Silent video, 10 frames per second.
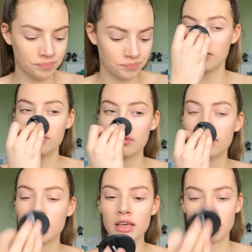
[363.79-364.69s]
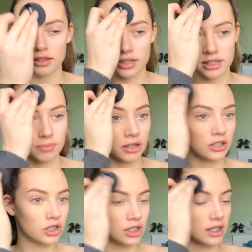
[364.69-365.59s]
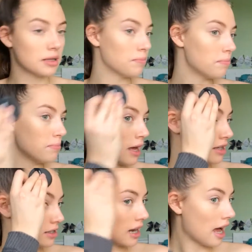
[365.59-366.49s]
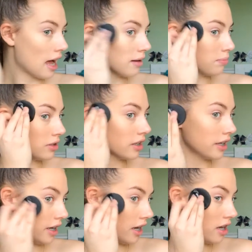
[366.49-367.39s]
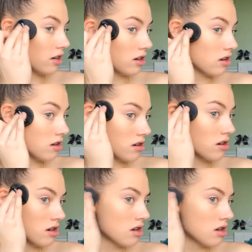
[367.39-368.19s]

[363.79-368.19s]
I don't think the sponge is the best applicator.